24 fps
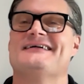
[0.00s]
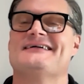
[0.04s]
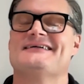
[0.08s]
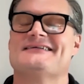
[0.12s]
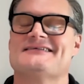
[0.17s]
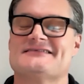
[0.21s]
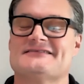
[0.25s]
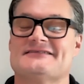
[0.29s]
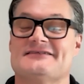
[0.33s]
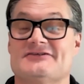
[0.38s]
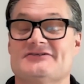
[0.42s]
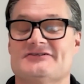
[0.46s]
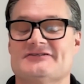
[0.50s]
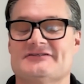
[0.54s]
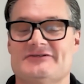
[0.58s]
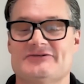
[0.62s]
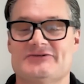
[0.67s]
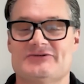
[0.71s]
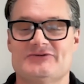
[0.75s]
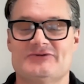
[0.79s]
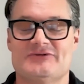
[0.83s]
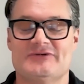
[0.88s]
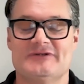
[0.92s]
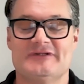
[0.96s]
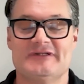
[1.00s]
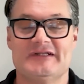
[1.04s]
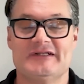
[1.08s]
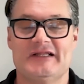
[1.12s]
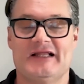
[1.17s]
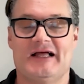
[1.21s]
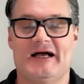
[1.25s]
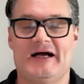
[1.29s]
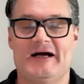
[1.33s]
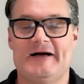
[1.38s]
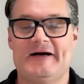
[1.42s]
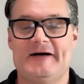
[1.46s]
Sod's law.
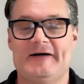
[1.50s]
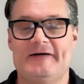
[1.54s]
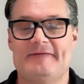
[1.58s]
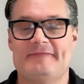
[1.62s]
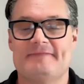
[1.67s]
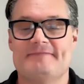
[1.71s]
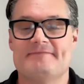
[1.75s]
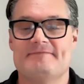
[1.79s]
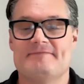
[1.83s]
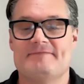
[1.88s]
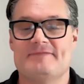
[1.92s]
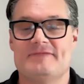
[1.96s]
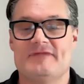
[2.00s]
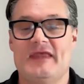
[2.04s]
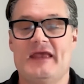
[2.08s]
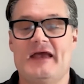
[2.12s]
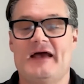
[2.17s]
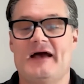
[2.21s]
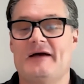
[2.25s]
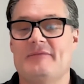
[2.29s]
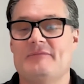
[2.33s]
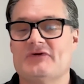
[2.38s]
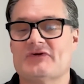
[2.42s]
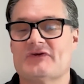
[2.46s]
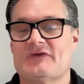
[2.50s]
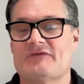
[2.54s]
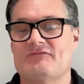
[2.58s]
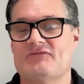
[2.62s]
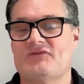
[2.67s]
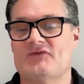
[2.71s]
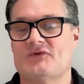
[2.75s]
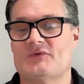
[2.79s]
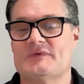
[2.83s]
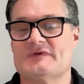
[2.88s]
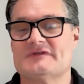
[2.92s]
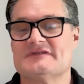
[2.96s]
Yeah, I'm looking
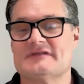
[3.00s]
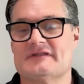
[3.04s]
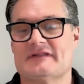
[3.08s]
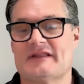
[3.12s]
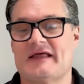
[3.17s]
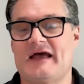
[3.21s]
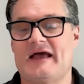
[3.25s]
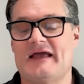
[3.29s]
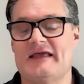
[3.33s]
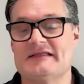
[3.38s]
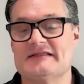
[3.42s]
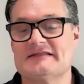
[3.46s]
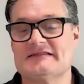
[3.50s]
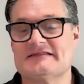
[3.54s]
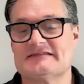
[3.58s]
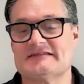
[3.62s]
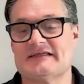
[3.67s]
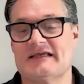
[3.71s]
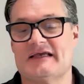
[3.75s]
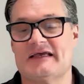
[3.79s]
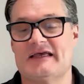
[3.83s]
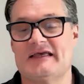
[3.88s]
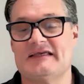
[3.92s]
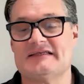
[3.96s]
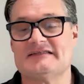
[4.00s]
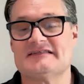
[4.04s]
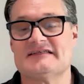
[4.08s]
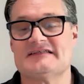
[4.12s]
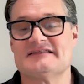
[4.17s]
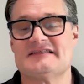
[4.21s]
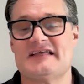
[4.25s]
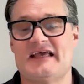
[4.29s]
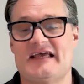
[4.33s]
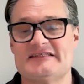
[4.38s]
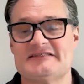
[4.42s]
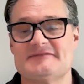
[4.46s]
forward to that. It's a
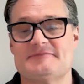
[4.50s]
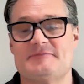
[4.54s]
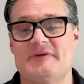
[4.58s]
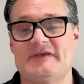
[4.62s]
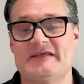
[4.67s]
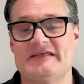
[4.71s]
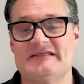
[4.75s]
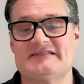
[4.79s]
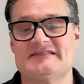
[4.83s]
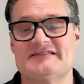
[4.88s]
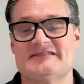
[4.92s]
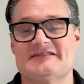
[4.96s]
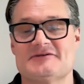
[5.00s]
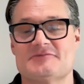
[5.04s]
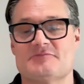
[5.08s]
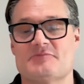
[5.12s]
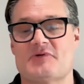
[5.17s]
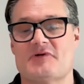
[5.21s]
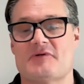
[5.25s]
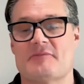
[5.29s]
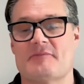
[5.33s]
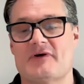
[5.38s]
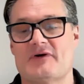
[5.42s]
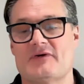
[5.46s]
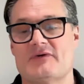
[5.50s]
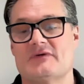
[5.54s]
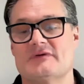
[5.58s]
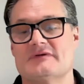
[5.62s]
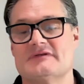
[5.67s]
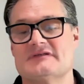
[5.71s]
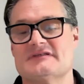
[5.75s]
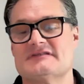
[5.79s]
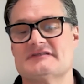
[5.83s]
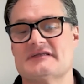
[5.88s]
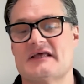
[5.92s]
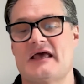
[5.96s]
test piece to
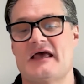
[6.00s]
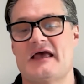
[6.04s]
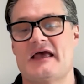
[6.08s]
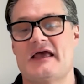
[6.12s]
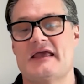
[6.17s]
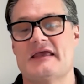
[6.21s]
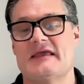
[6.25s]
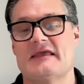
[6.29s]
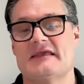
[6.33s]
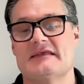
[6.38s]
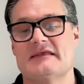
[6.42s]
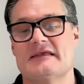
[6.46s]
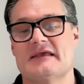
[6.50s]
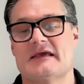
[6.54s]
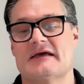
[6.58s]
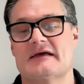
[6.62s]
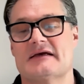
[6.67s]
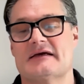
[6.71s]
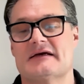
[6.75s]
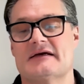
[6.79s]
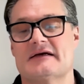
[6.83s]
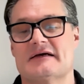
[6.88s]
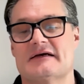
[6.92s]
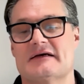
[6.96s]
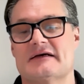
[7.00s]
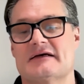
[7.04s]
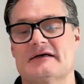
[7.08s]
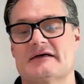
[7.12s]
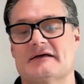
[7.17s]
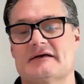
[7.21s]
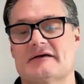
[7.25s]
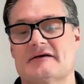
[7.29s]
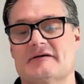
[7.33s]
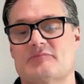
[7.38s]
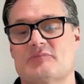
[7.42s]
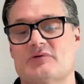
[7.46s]
promote a
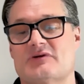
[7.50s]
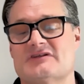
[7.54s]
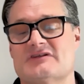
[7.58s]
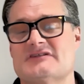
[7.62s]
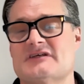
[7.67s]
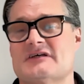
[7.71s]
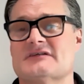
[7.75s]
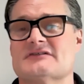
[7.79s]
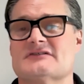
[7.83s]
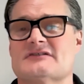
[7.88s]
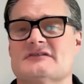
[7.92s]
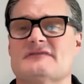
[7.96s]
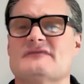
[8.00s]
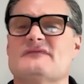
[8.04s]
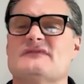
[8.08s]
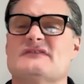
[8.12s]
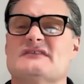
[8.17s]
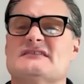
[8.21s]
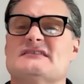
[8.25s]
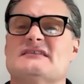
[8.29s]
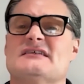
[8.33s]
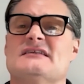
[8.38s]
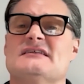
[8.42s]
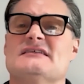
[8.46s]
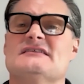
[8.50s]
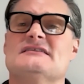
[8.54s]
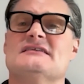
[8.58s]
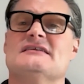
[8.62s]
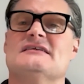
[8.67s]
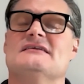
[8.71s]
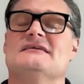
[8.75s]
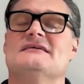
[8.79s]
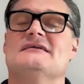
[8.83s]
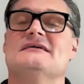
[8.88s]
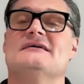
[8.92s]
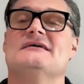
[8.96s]
production
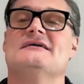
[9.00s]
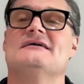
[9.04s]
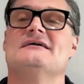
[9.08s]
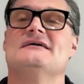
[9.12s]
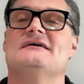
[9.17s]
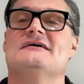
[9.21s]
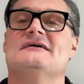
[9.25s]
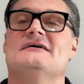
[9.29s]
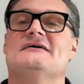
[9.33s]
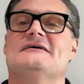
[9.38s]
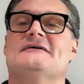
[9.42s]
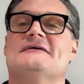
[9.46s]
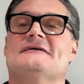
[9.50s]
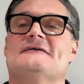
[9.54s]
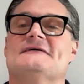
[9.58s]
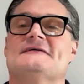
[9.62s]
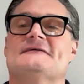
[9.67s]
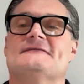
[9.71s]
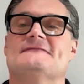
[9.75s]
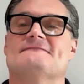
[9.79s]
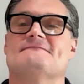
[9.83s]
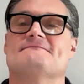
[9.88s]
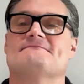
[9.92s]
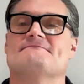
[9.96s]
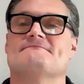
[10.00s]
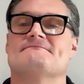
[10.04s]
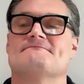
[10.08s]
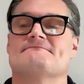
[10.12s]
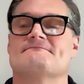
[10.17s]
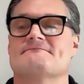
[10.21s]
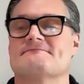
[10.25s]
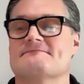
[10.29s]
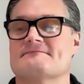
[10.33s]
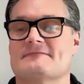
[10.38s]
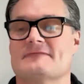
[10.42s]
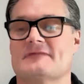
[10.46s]
facility, um,
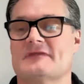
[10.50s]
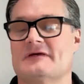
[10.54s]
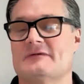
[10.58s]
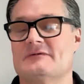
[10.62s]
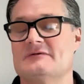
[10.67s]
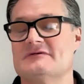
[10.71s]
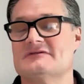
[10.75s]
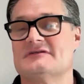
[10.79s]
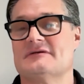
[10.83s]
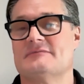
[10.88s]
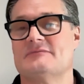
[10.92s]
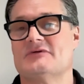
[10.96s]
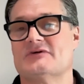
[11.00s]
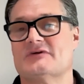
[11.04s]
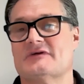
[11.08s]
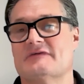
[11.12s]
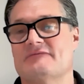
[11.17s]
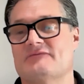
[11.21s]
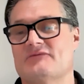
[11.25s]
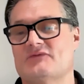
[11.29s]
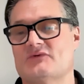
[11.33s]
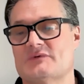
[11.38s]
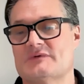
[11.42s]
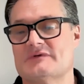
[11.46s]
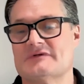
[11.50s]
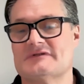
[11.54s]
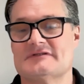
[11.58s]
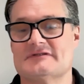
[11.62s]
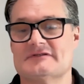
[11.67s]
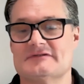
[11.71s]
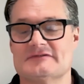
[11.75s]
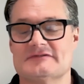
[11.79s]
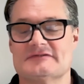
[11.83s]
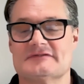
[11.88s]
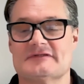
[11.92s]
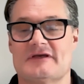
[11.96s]
which I'm looking forward
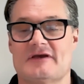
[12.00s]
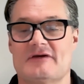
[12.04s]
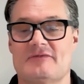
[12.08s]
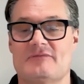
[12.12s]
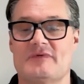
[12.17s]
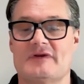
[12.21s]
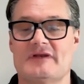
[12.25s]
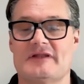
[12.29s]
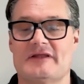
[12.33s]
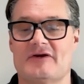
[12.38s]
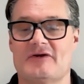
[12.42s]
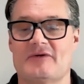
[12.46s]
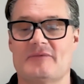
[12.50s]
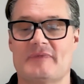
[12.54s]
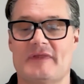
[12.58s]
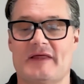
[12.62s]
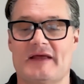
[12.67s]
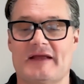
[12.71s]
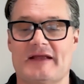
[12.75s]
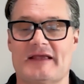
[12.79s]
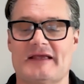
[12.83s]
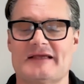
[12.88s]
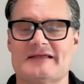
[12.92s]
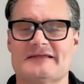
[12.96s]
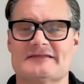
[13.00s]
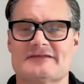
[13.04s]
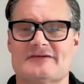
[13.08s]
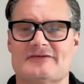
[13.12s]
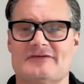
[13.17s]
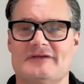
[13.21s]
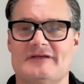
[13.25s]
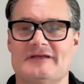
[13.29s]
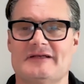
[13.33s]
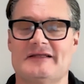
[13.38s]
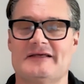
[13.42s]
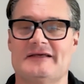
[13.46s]
to. So I really hope that gets
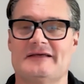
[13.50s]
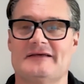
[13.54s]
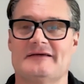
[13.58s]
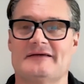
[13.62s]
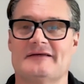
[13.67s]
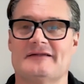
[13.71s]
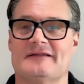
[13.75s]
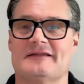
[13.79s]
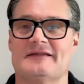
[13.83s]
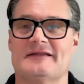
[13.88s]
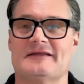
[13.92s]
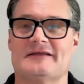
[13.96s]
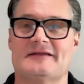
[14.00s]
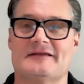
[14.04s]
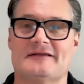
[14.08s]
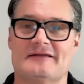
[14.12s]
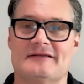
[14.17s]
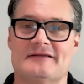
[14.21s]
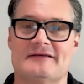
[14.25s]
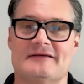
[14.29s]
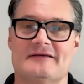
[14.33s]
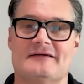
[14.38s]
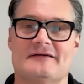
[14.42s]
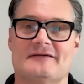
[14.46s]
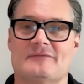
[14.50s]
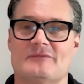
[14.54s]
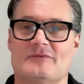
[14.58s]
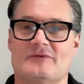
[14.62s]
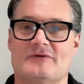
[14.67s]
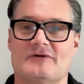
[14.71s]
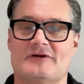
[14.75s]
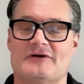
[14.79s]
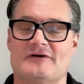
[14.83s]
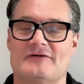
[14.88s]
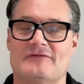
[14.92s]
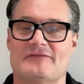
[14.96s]
green lit, and then
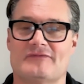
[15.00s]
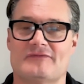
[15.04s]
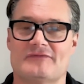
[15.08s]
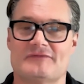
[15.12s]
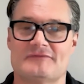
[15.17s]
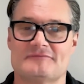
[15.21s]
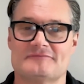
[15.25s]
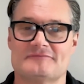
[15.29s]
we're off.